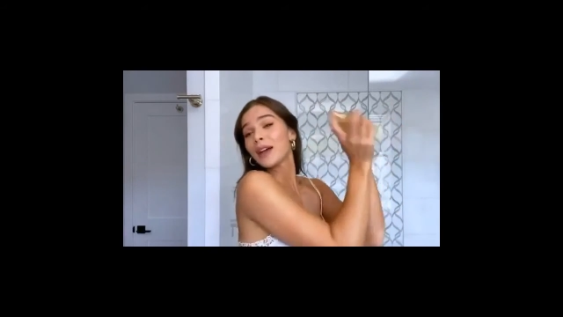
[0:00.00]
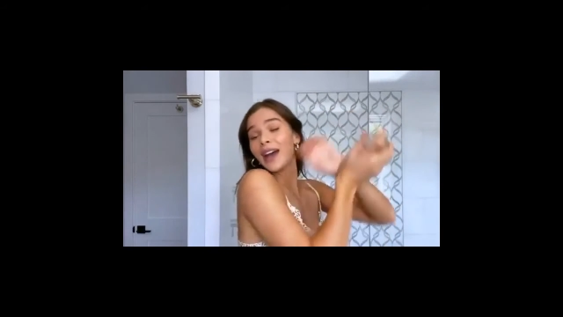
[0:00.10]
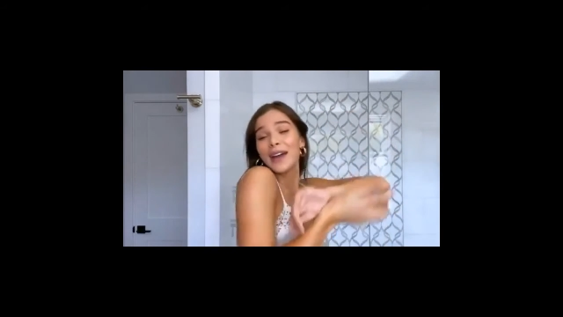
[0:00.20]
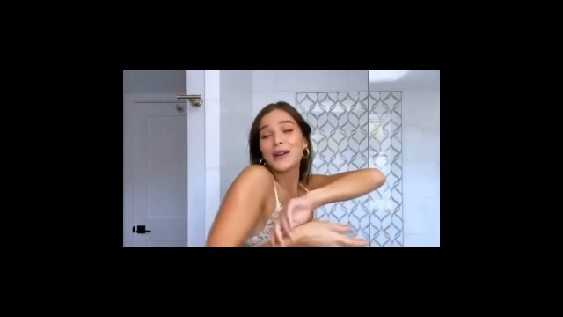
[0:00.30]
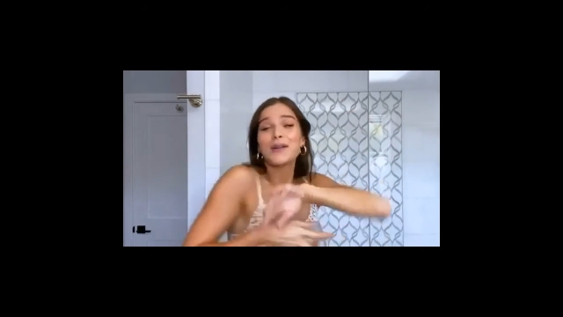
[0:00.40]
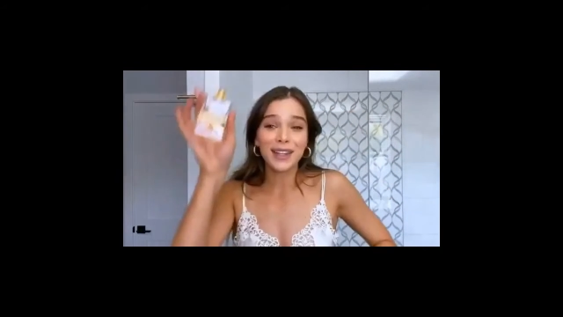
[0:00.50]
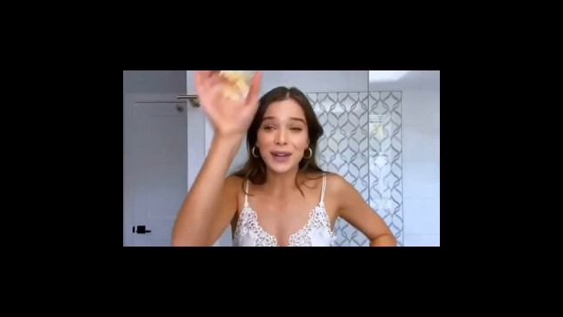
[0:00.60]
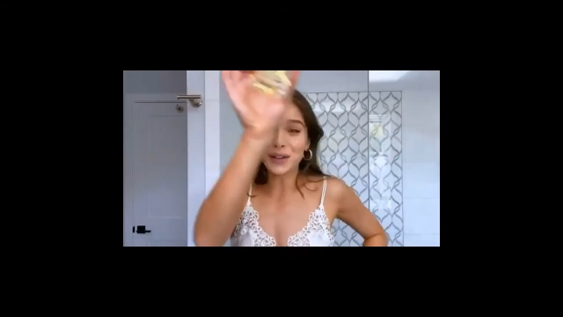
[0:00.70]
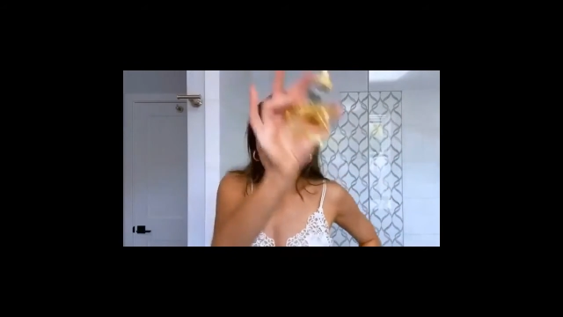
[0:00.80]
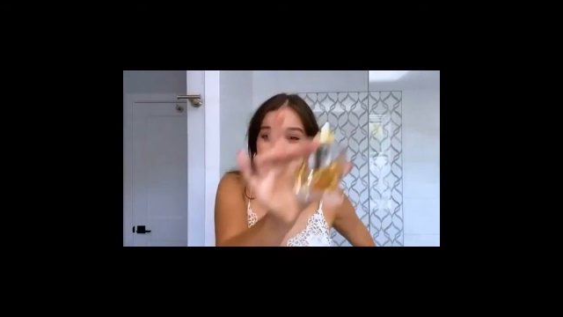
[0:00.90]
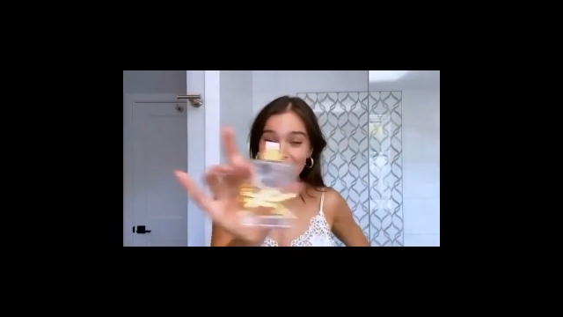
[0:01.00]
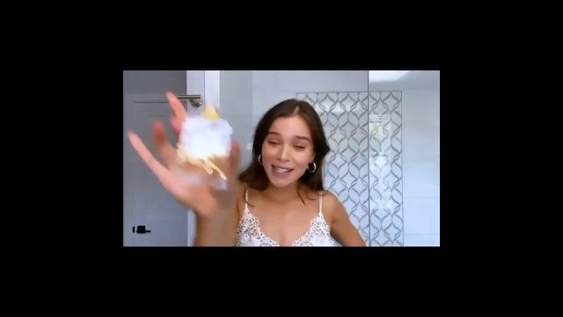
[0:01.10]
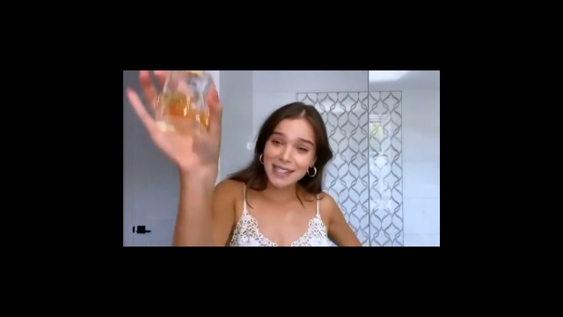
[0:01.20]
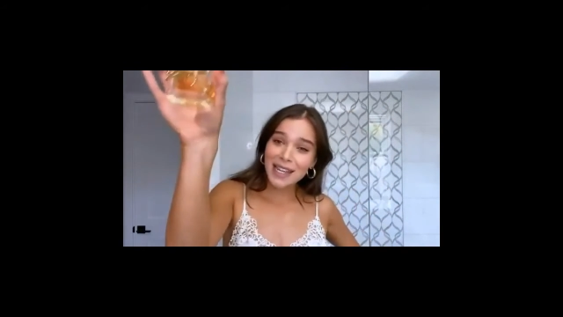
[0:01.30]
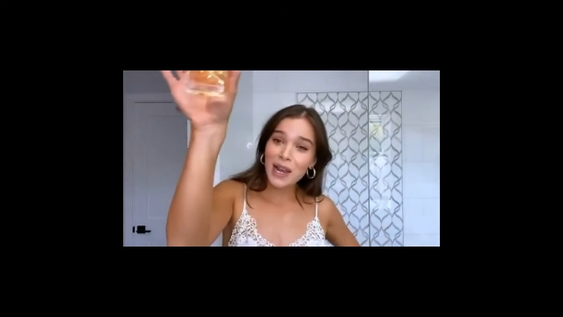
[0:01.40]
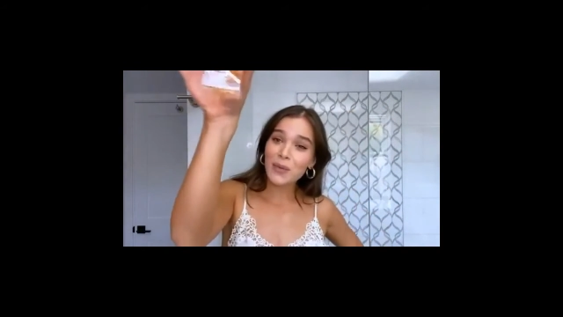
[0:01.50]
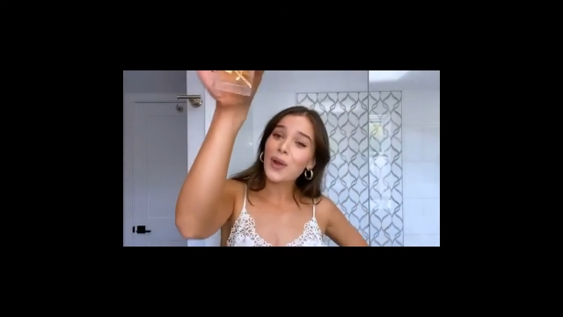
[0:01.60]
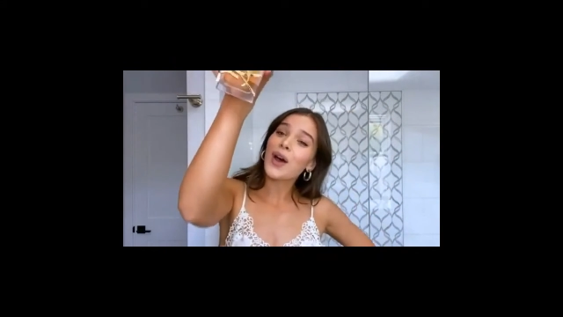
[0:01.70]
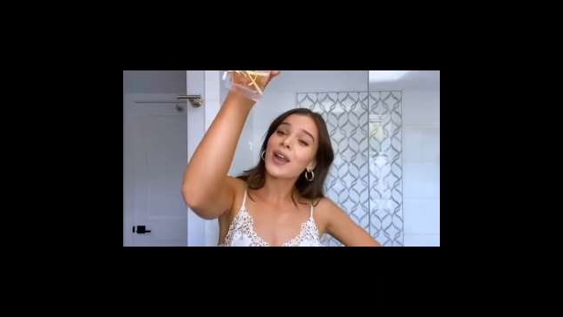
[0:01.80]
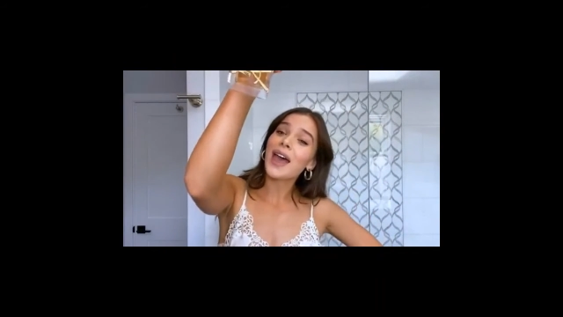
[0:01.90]
Okay, little
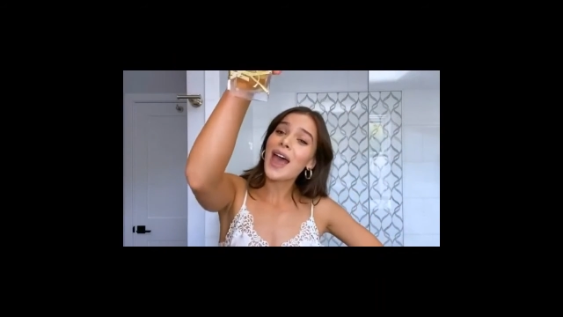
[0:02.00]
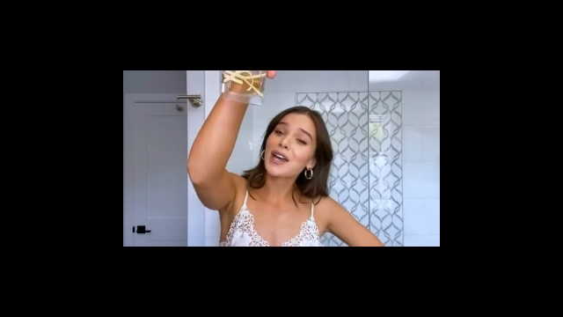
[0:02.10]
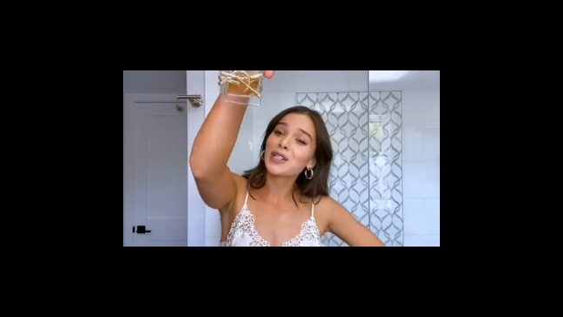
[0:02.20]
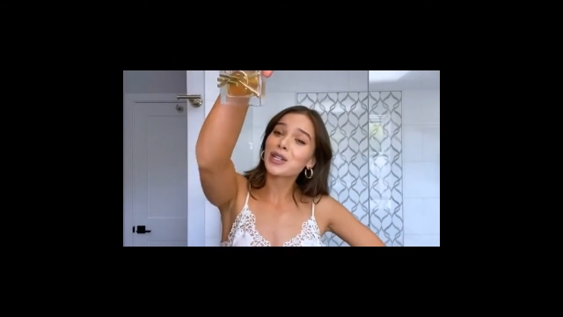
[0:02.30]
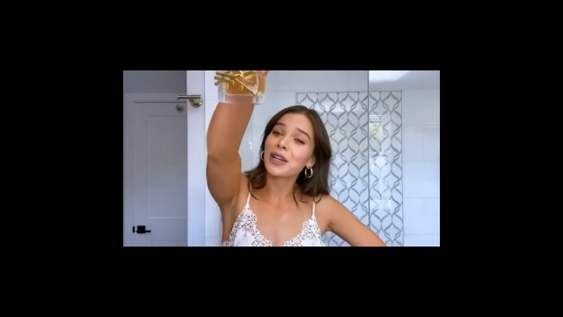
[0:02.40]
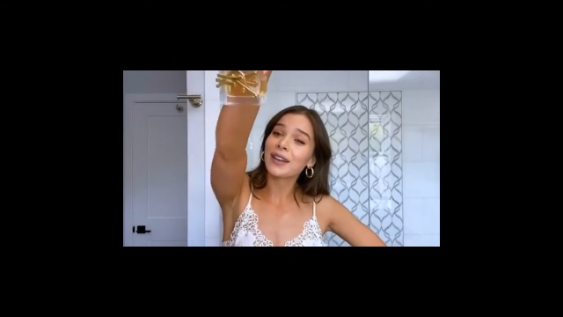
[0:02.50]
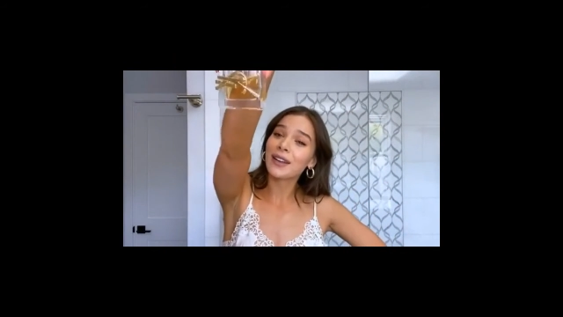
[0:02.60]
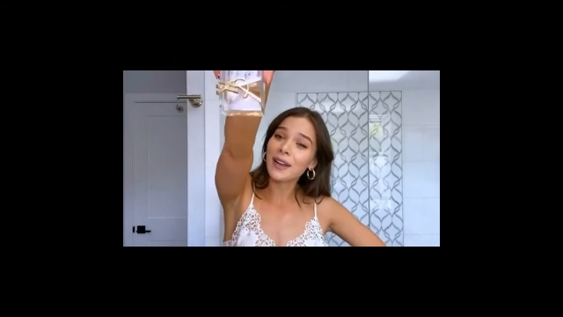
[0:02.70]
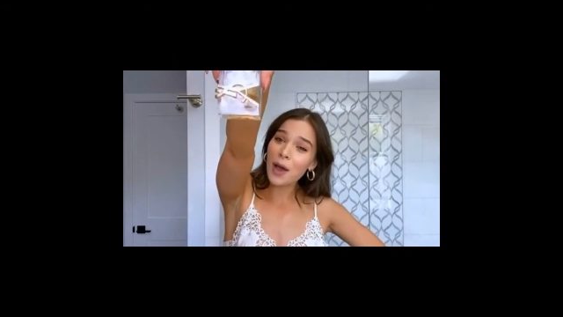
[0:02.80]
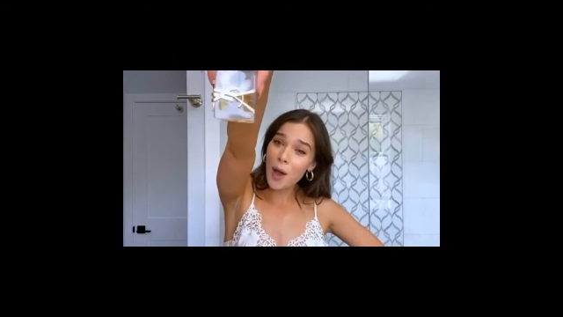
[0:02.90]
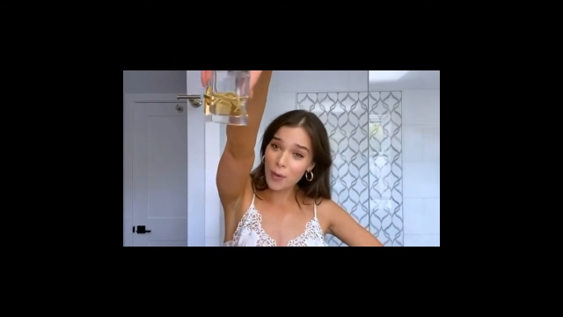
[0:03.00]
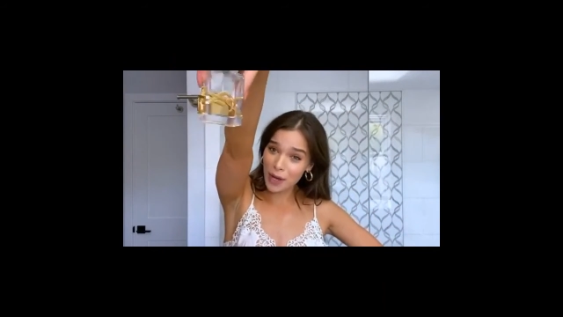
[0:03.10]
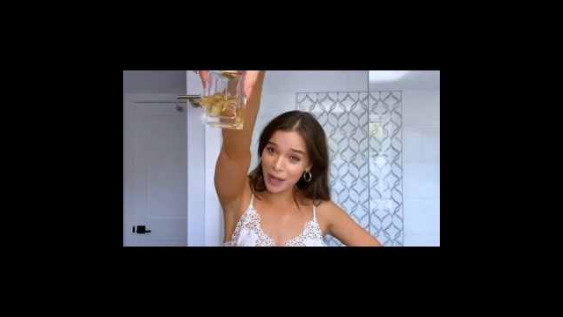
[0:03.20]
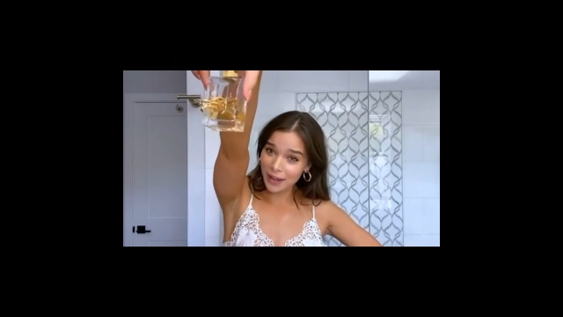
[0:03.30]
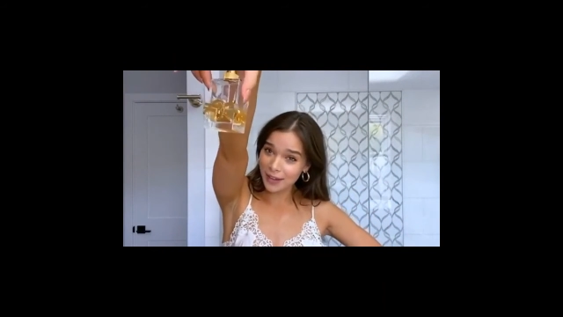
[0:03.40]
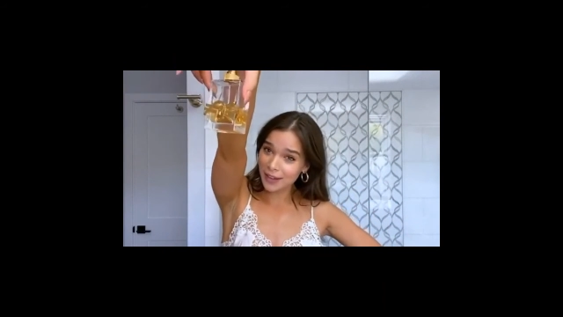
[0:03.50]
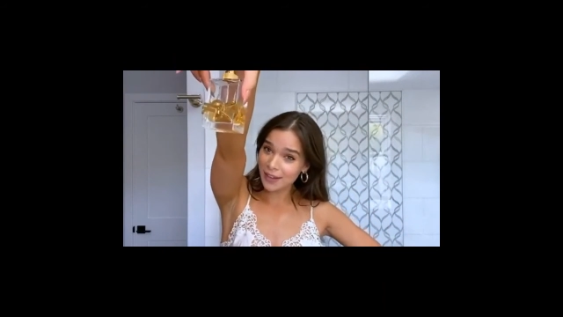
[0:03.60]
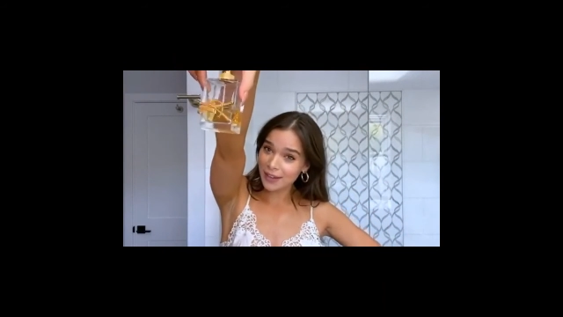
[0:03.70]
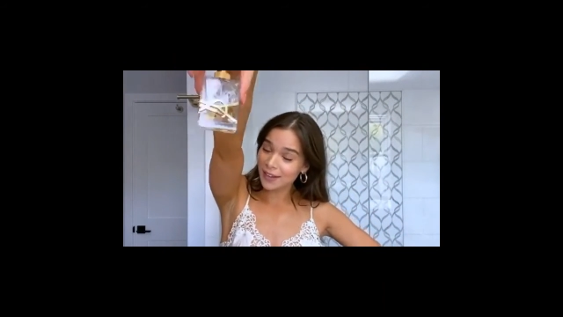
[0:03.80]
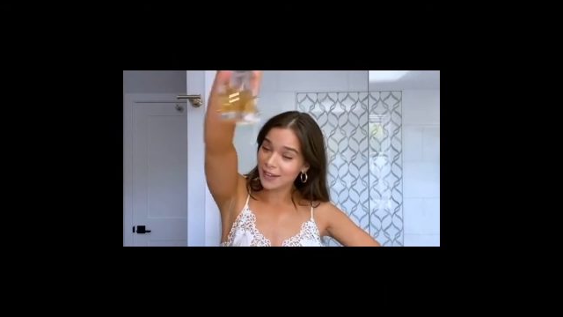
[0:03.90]
cinnamon action. Okay,
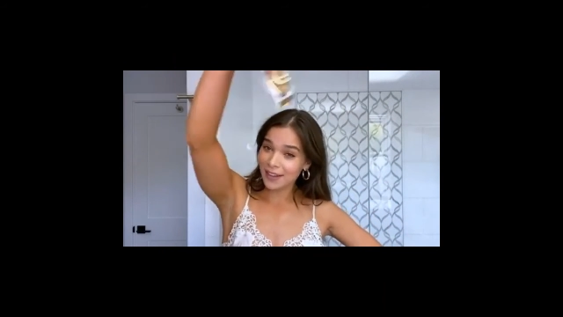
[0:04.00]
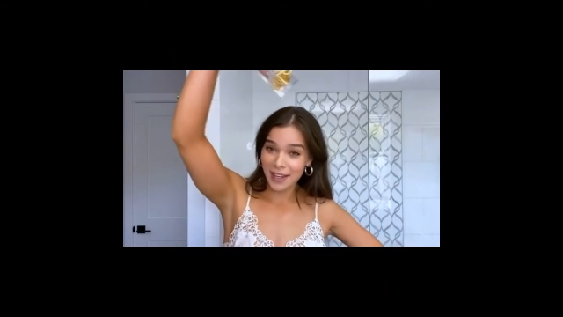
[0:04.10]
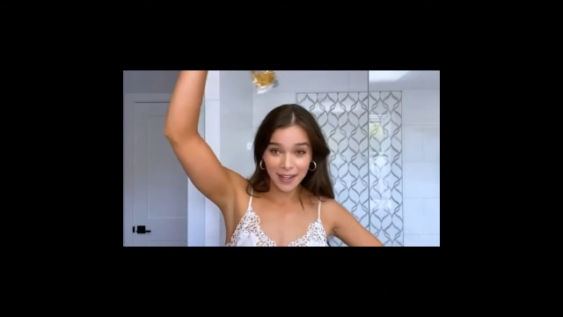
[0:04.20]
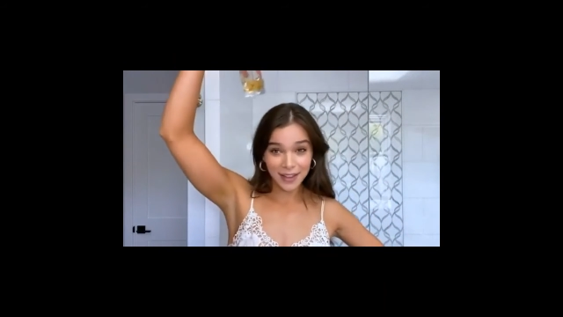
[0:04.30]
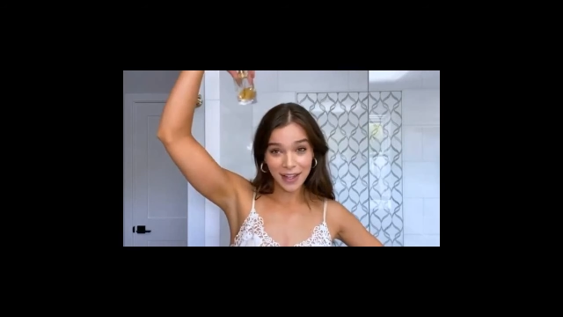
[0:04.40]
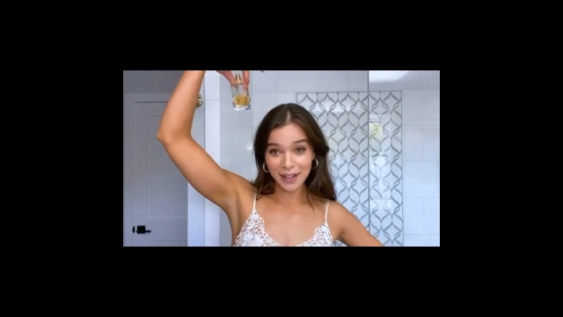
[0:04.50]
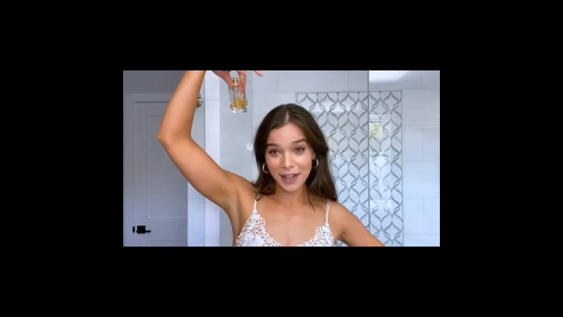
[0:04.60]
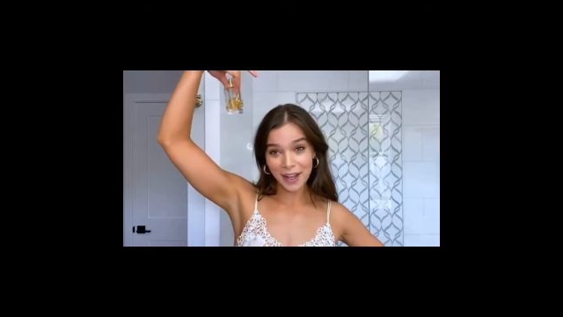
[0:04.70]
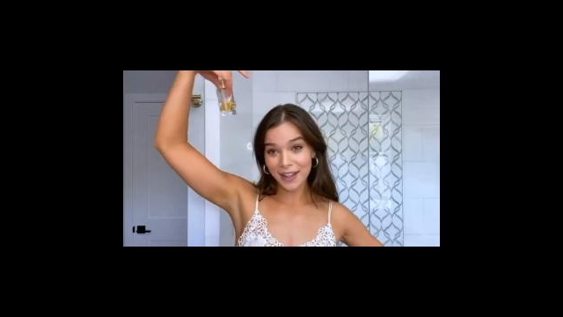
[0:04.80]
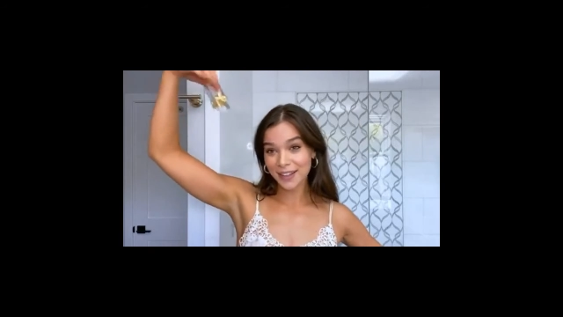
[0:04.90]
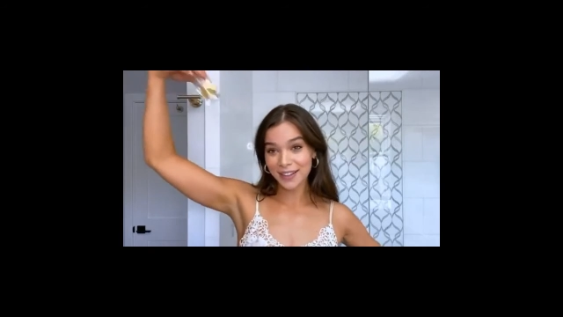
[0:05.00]
and then